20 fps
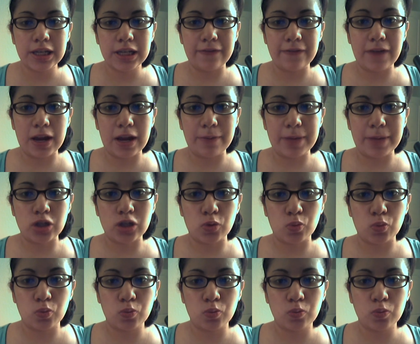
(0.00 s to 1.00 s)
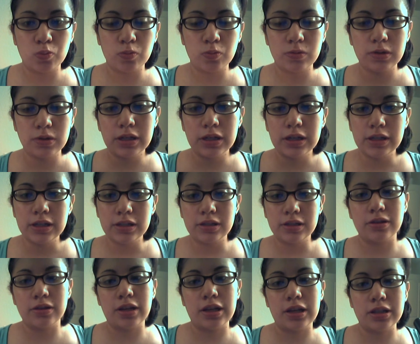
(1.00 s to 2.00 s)
divided by 2.
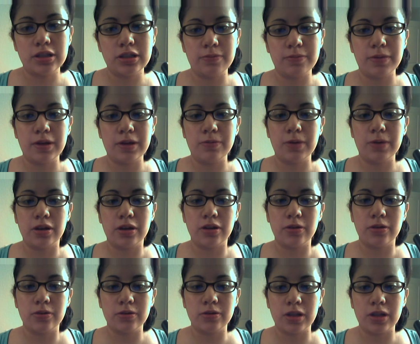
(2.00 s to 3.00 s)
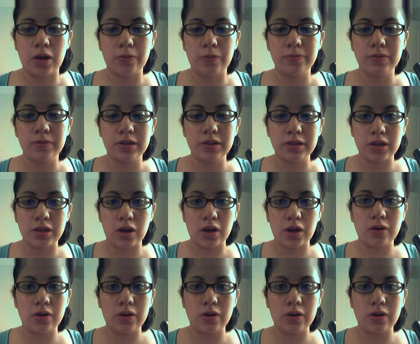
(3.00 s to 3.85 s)
So that should be where you sew. So